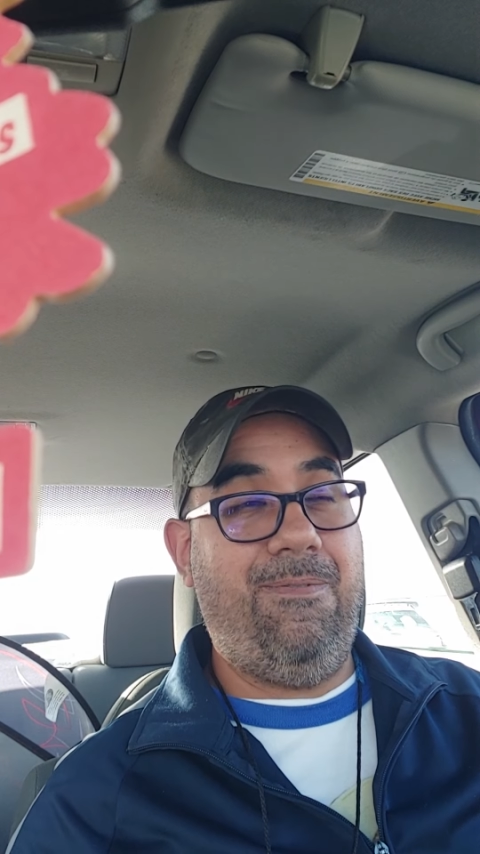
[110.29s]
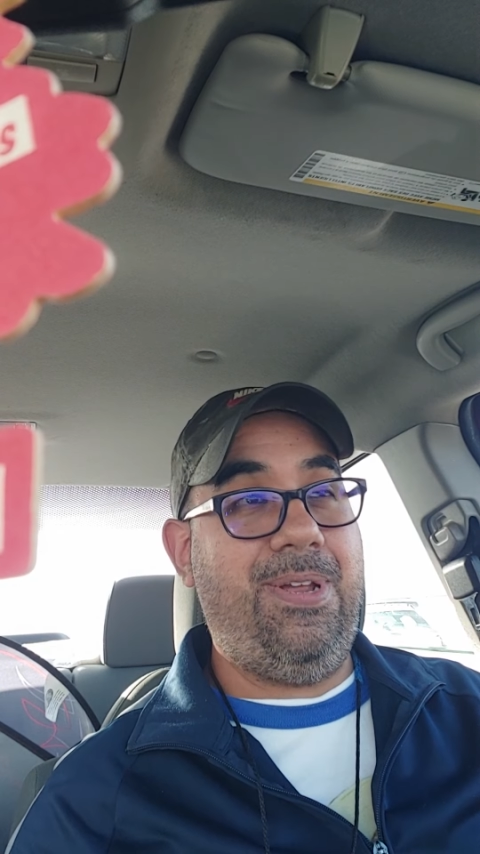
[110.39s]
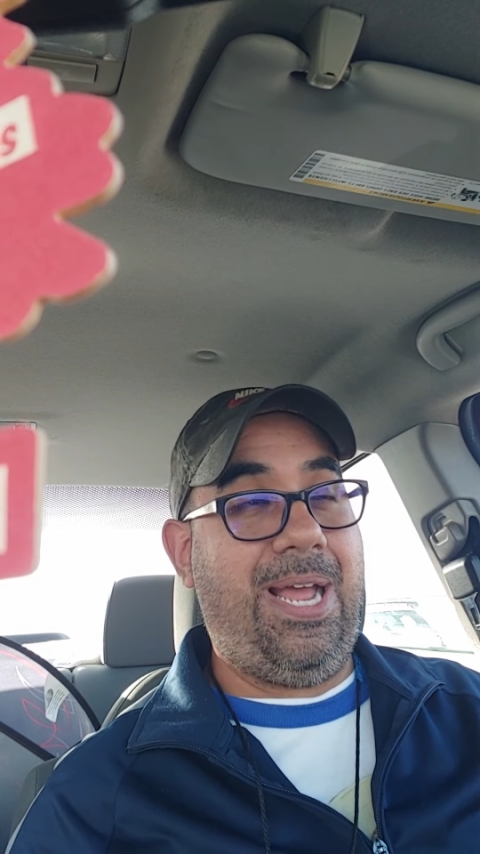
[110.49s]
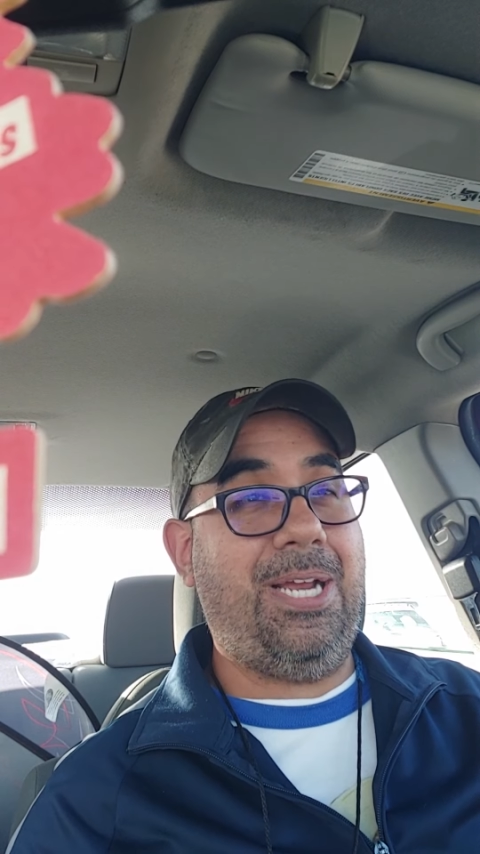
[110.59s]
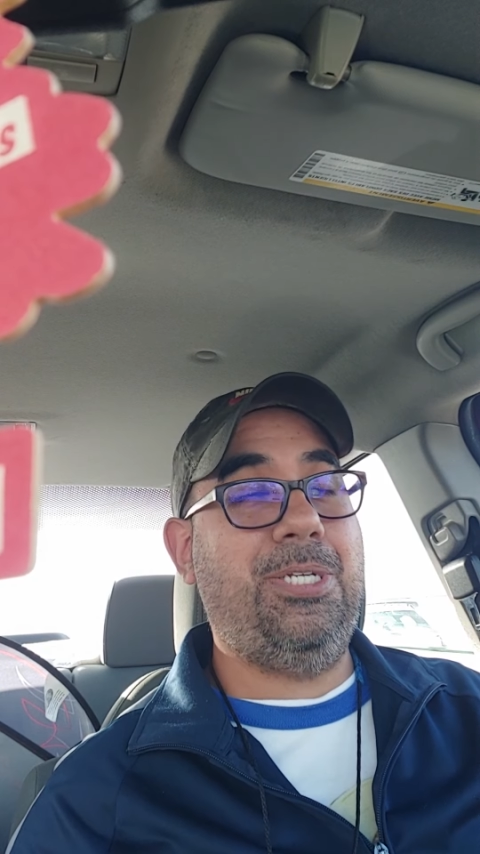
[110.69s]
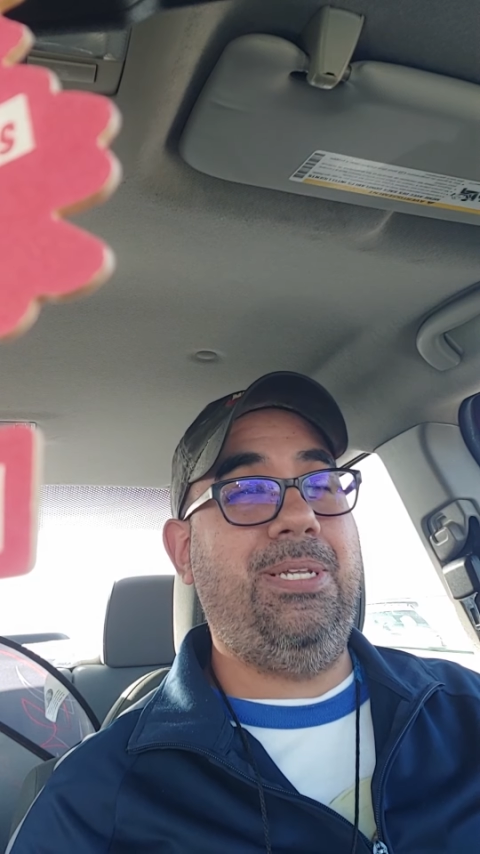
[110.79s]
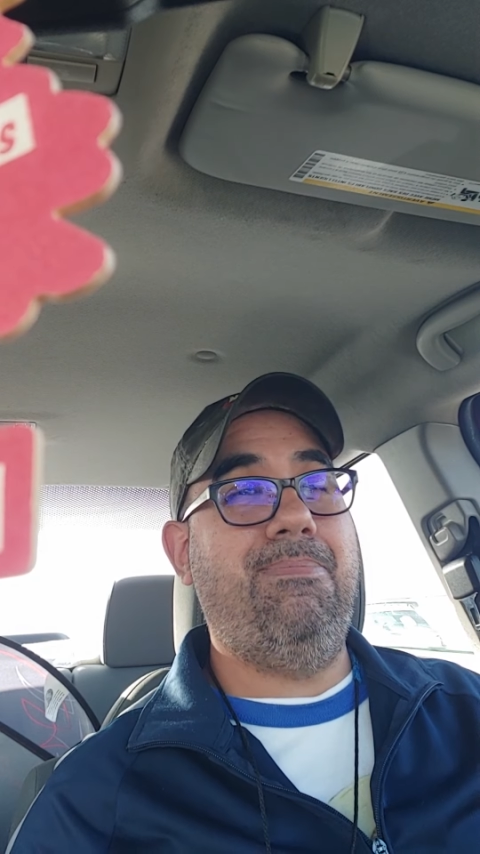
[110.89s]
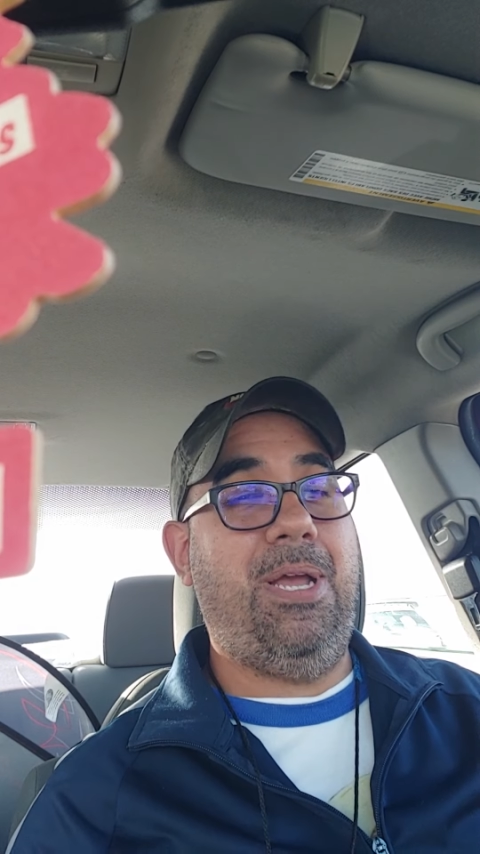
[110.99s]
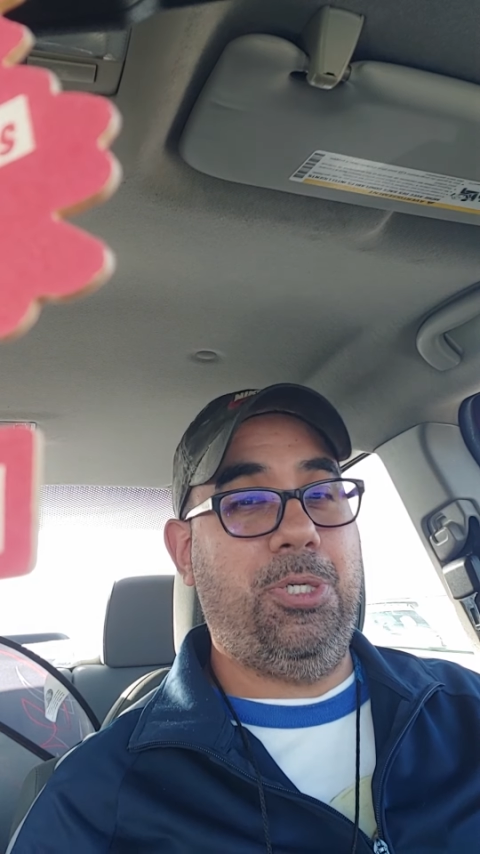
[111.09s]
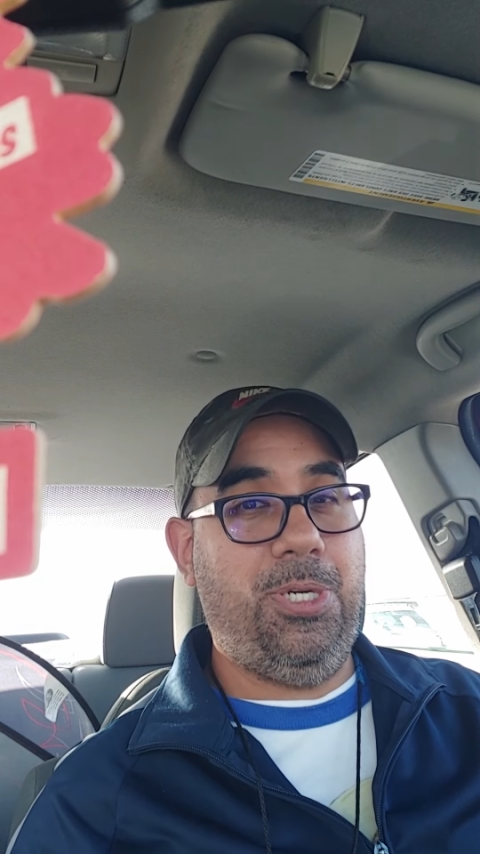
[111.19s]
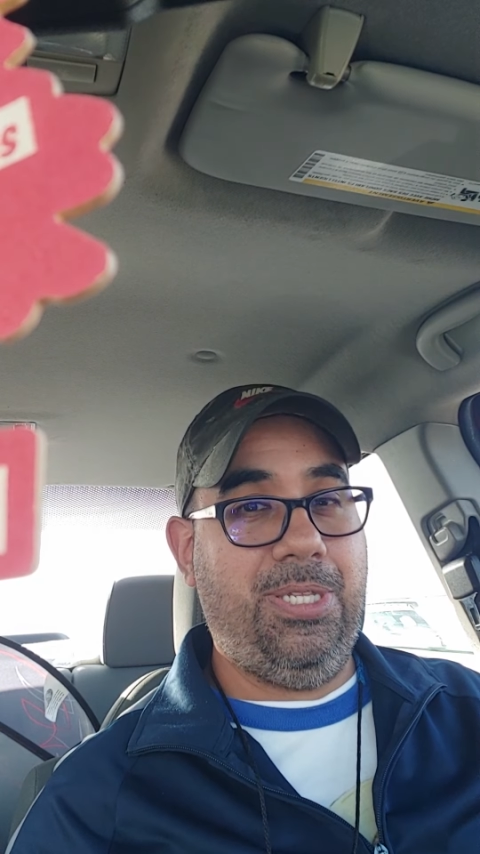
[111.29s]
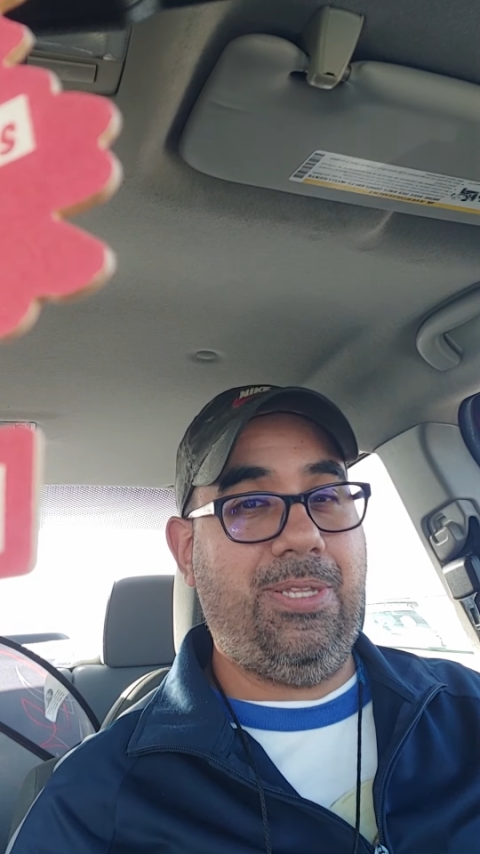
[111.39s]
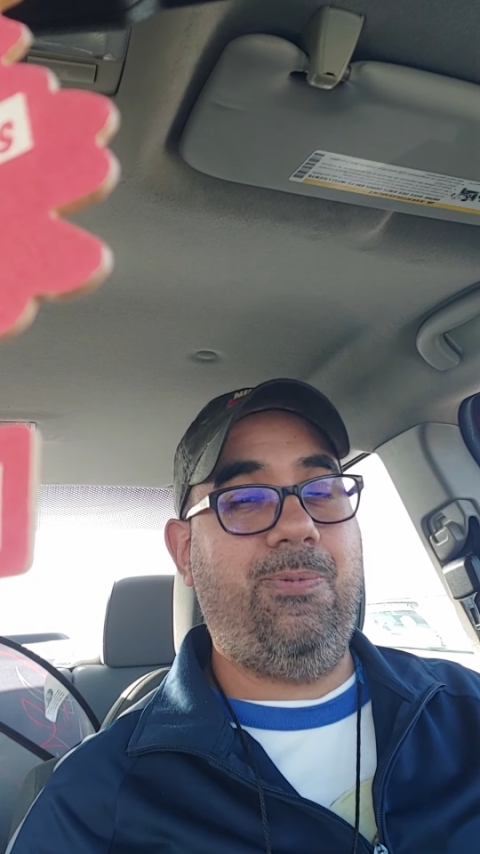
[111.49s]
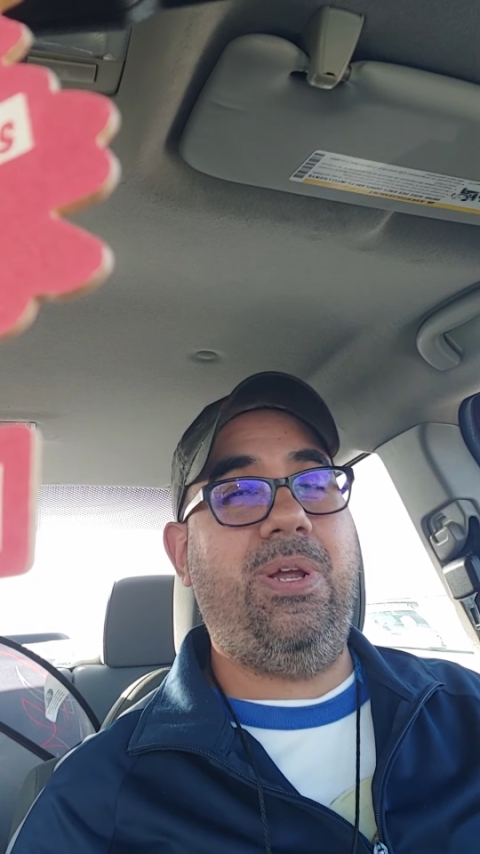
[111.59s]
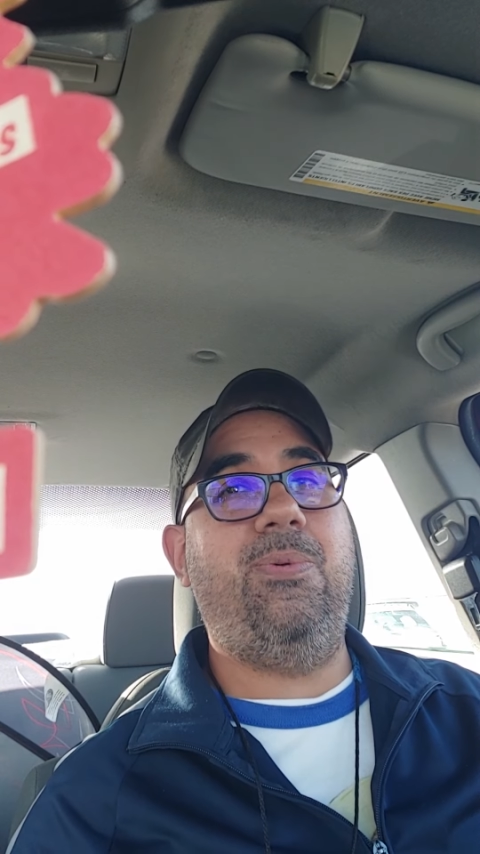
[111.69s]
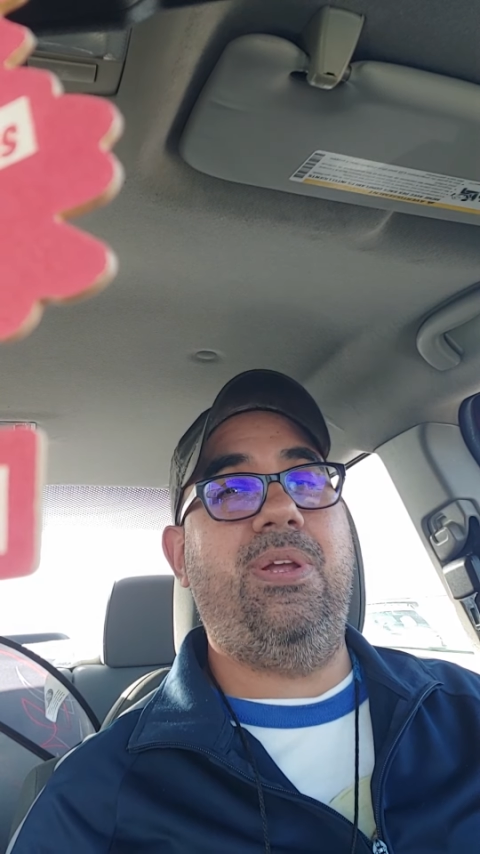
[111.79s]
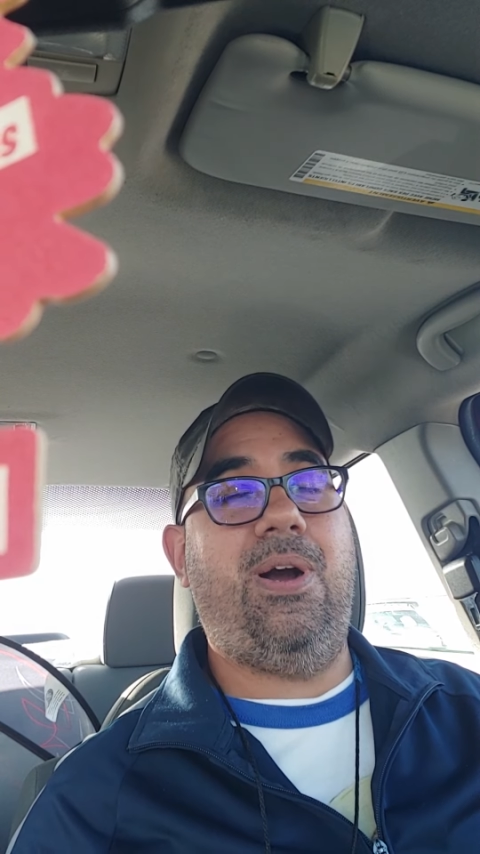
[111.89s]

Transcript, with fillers: we actually measured it the way we